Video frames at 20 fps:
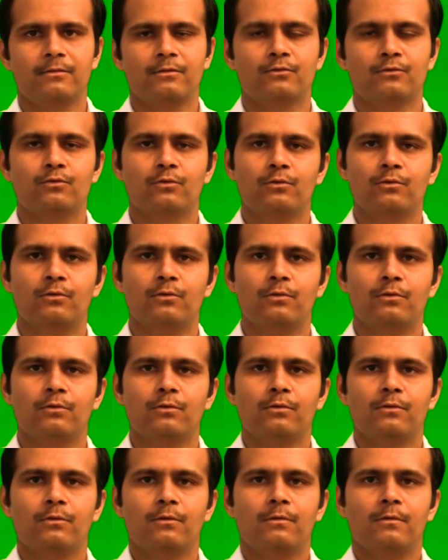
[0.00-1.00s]
So
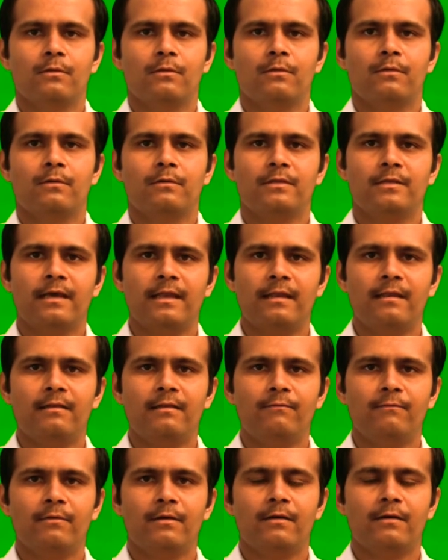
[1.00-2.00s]

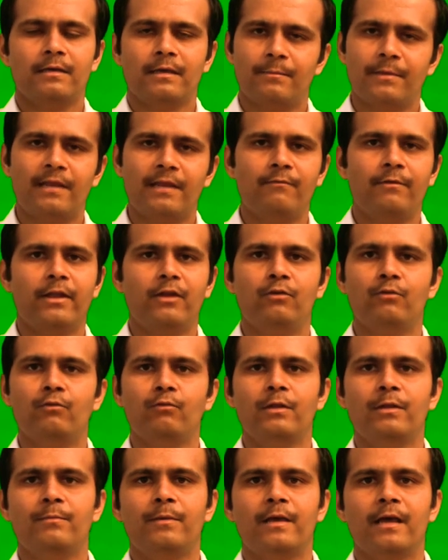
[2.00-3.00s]
ml
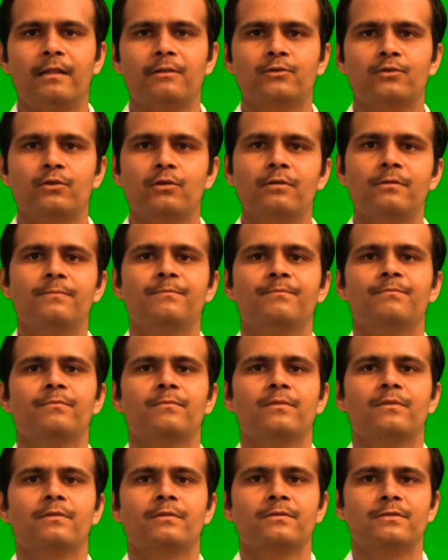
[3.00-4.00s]
value will be also
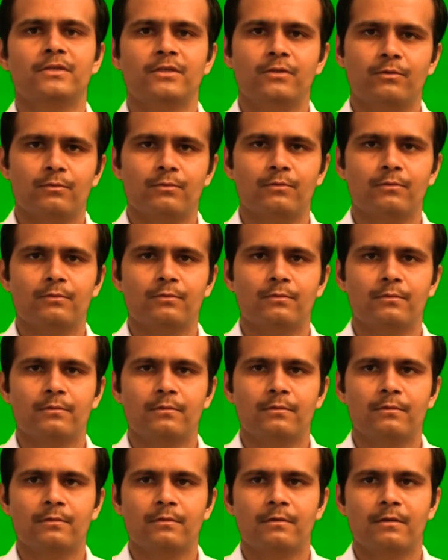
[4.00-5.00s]
0.
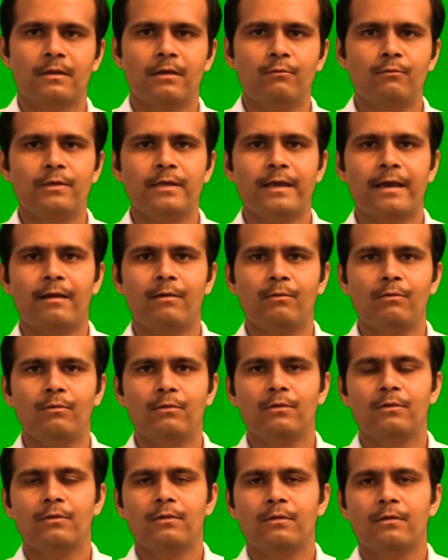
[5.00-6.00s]
Now we
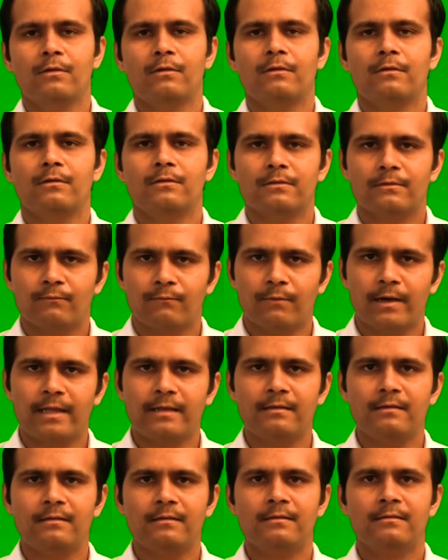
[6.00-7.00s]
have
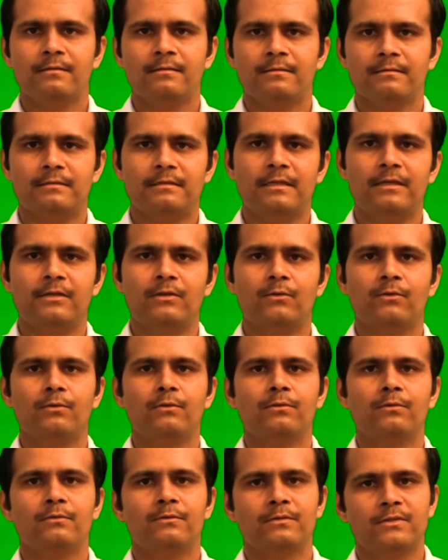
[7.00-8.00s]
1,
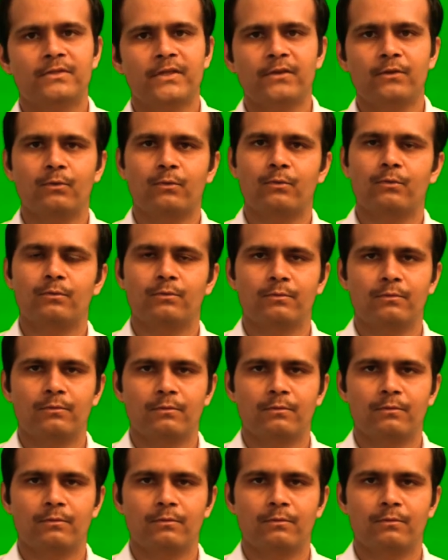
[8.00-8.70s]
0, 0.